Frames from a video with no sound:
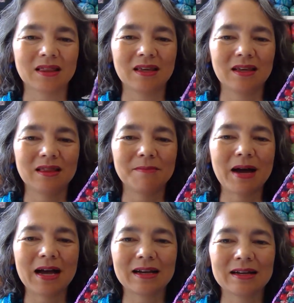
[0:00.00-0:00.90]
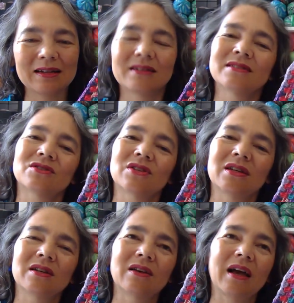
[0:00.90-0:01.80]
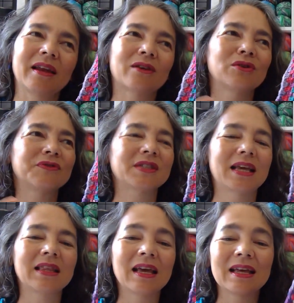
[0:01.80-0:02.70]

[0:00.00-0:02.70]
the marker and I could have said